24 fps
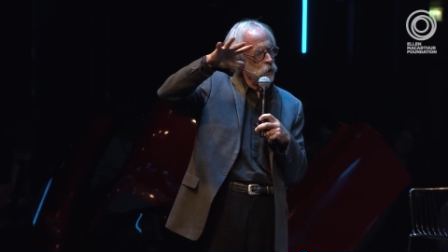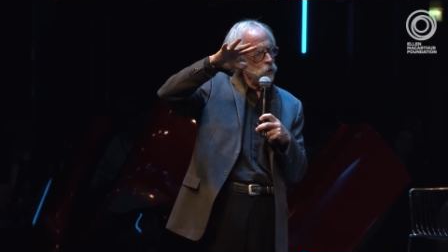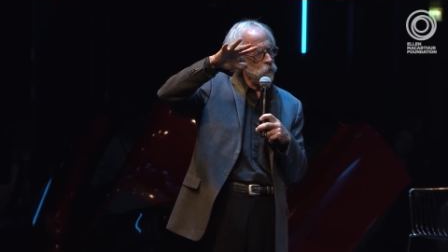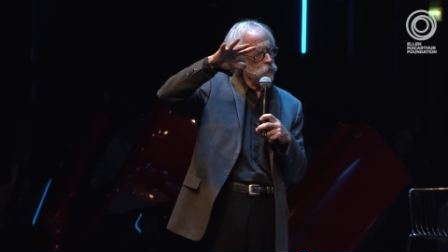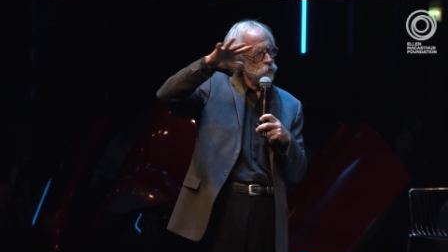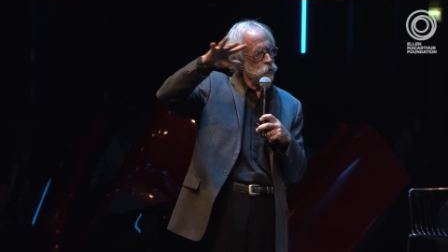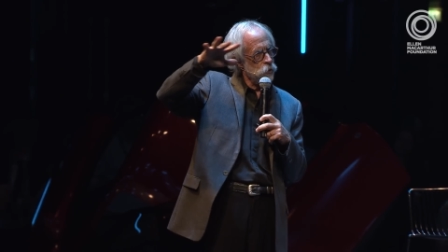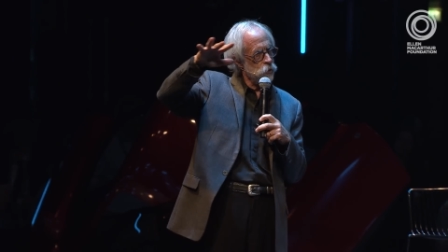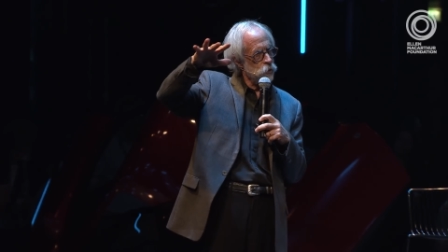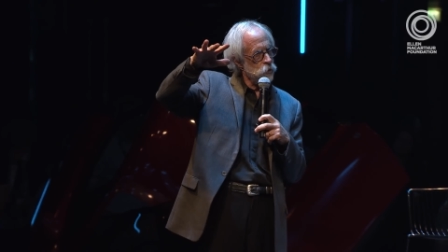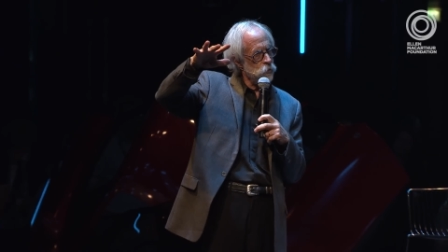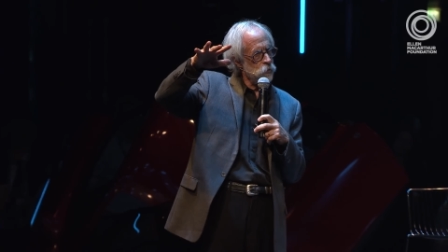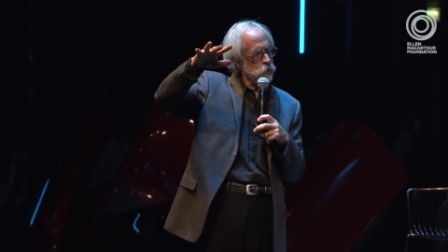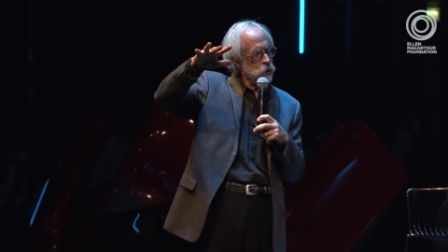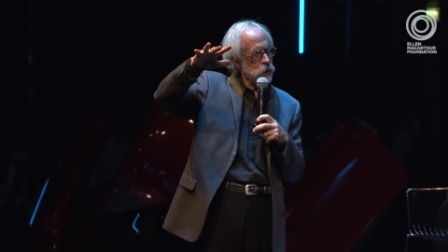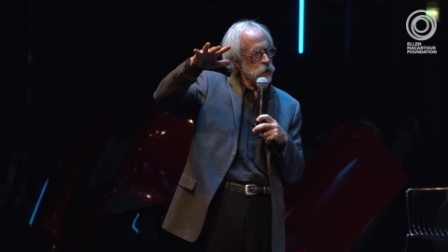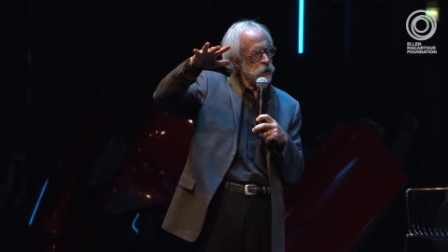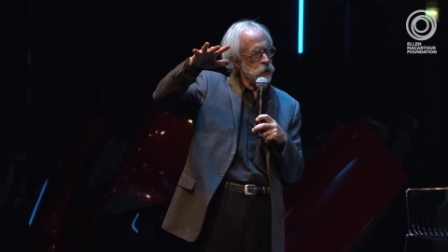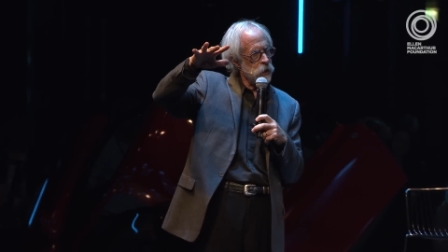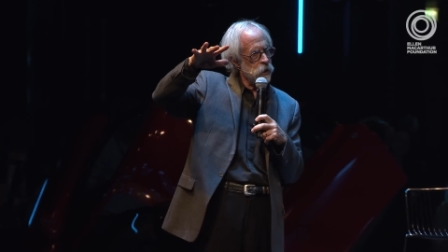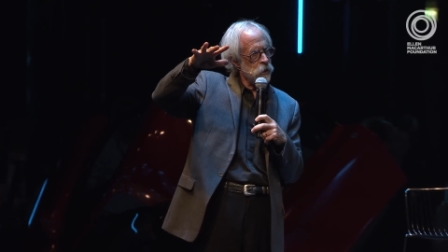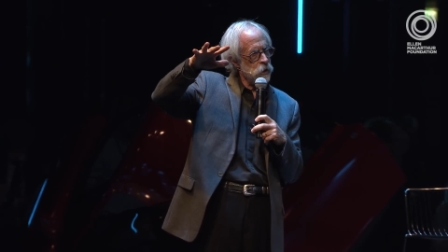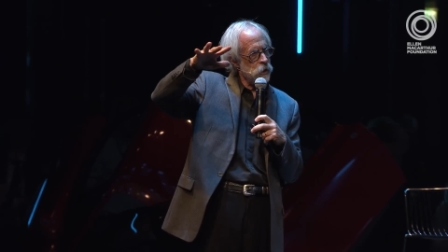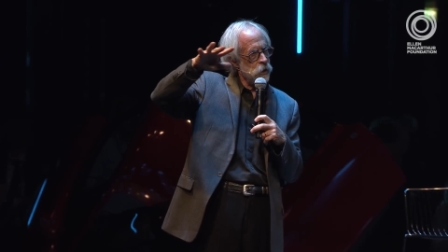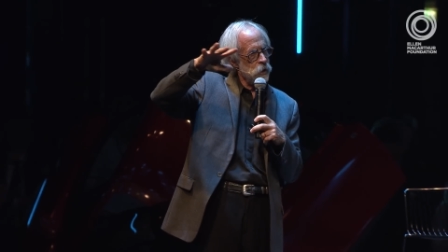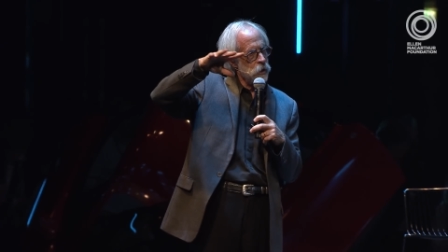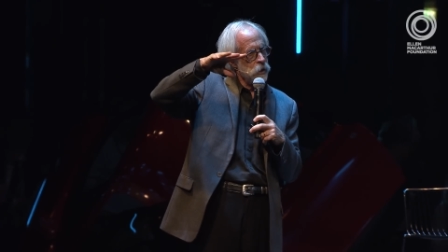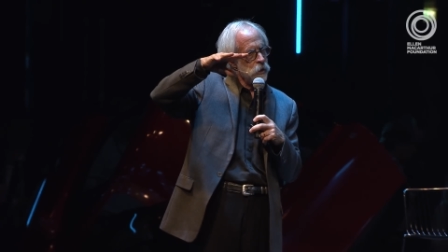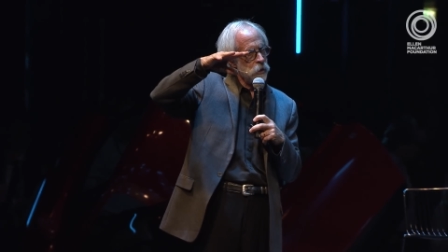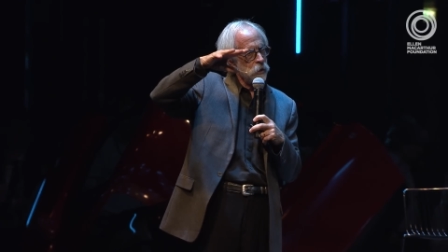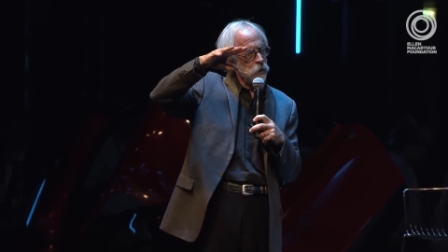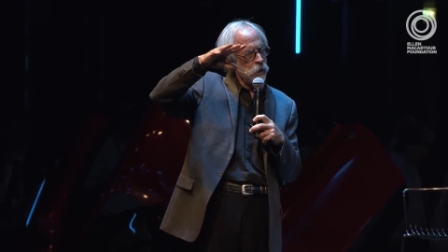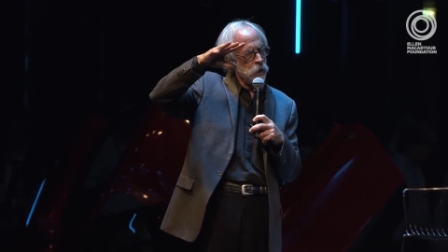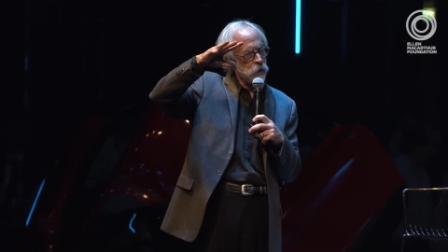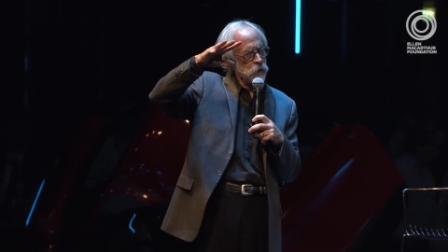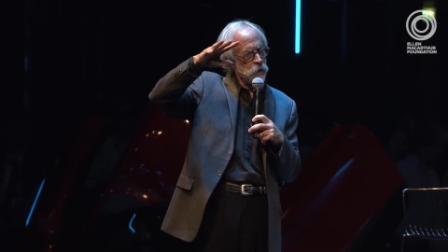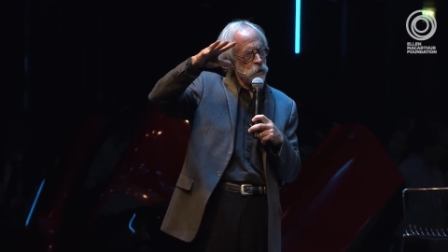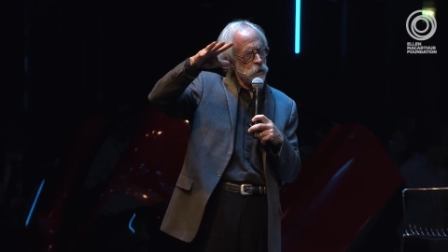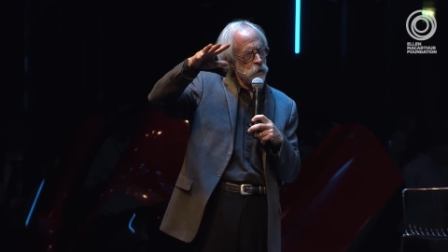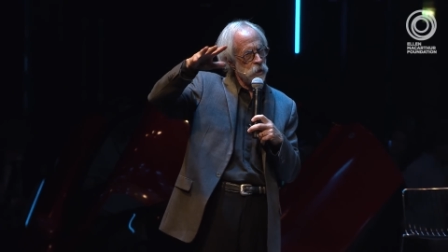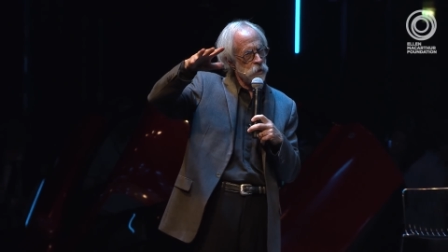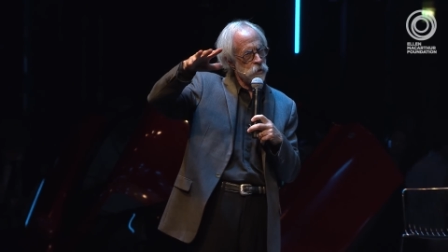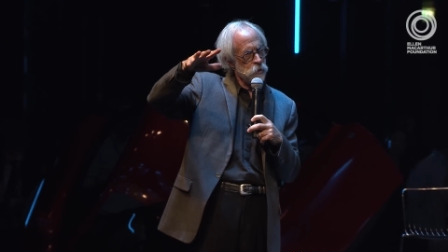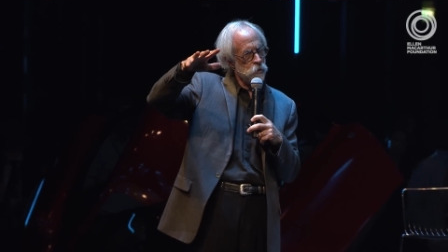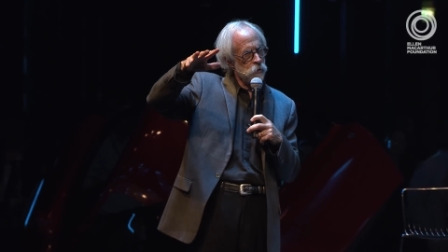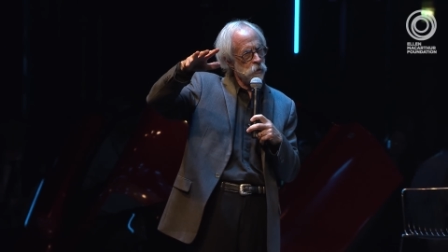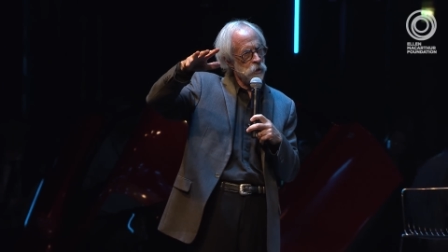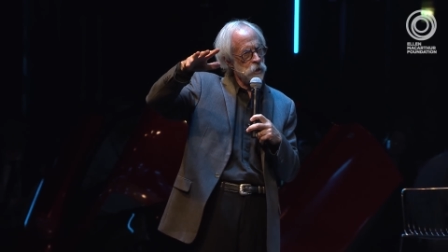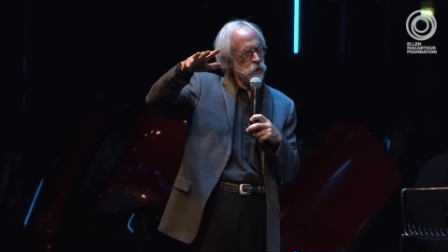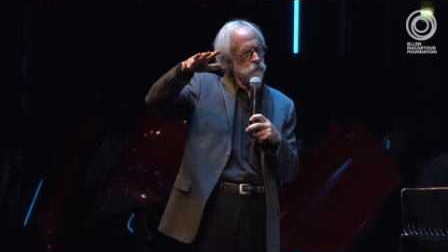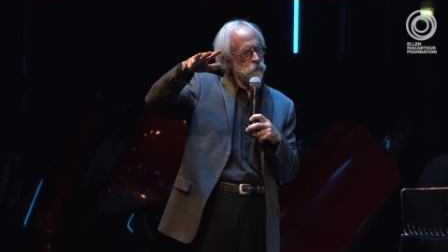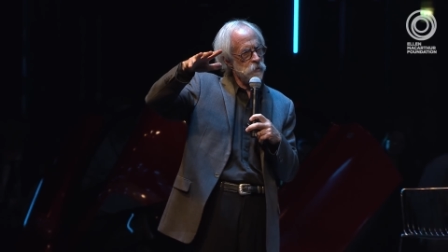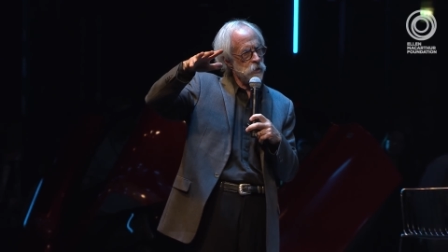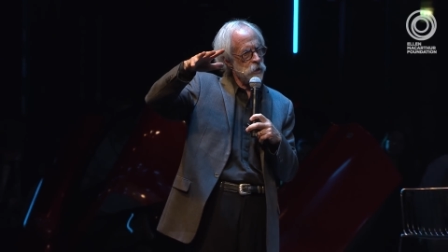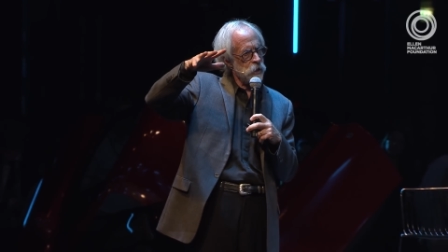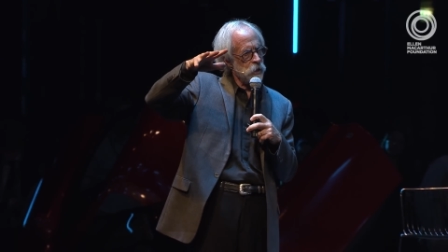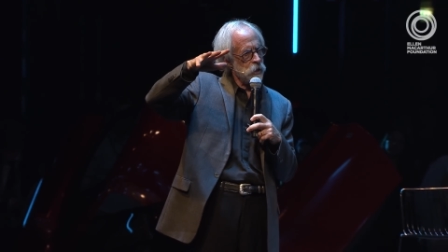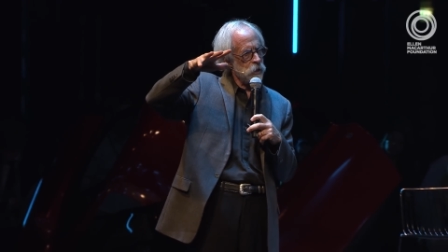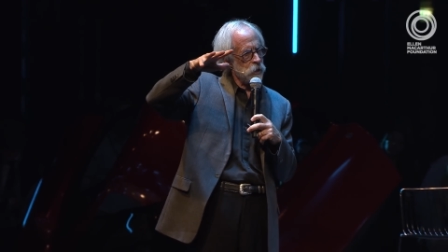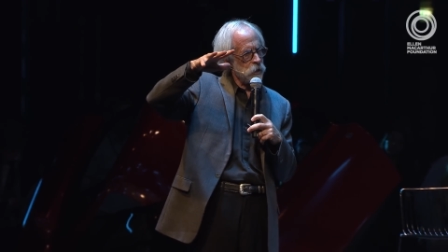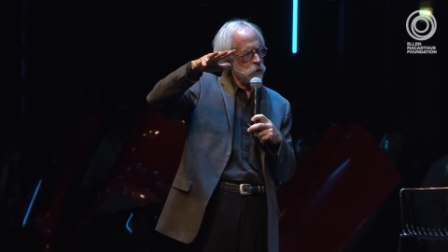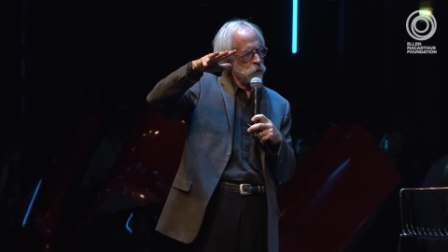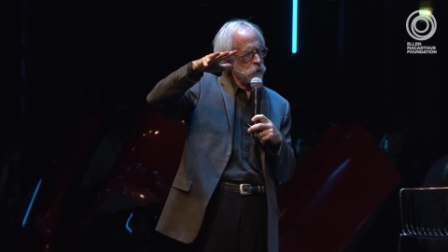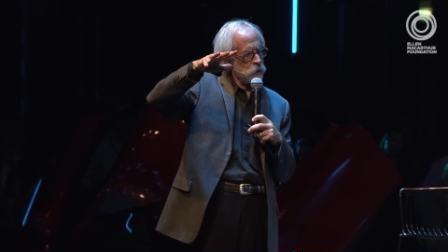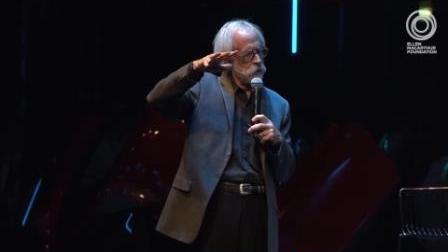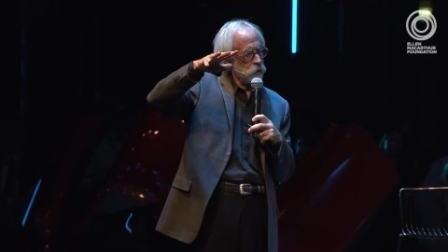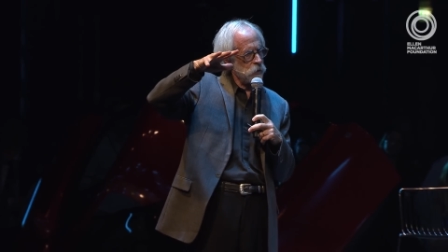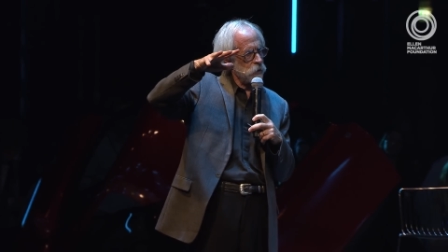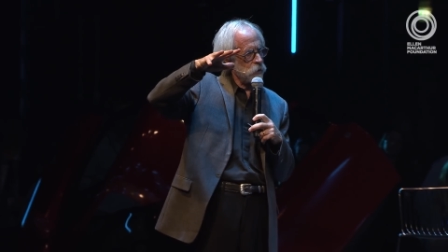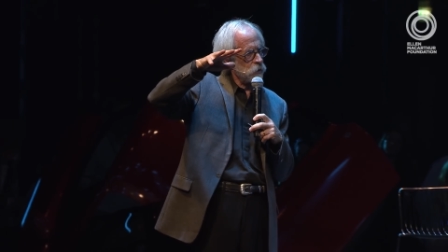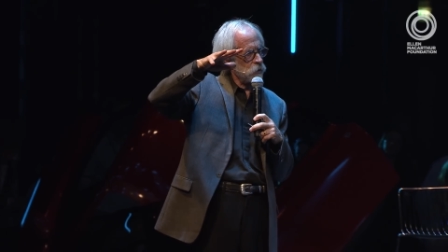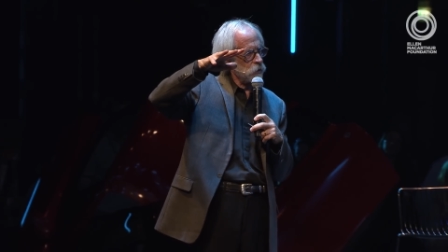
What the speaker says: If you do that and you live in a